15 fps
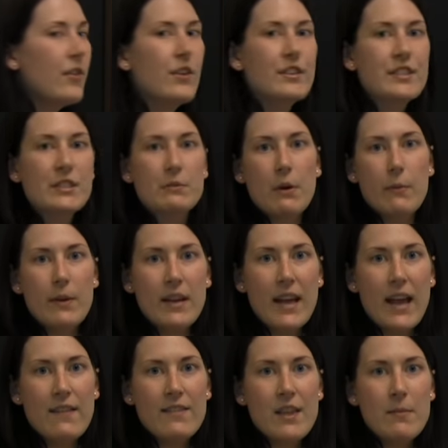This is what we
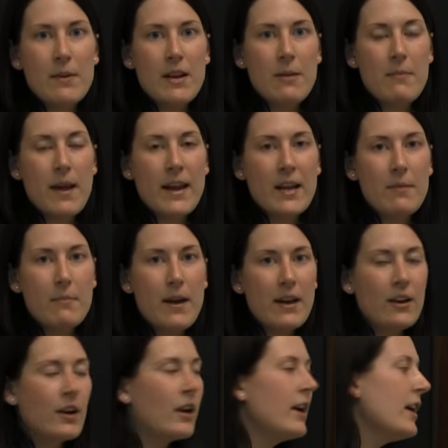gave them and it made it
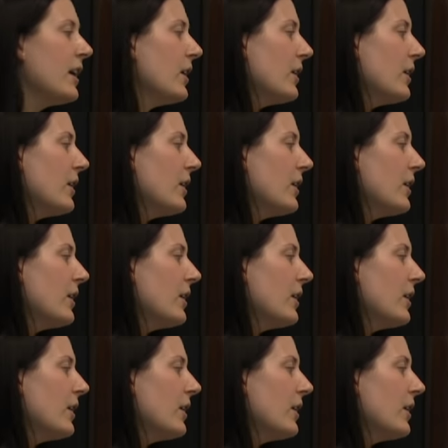better.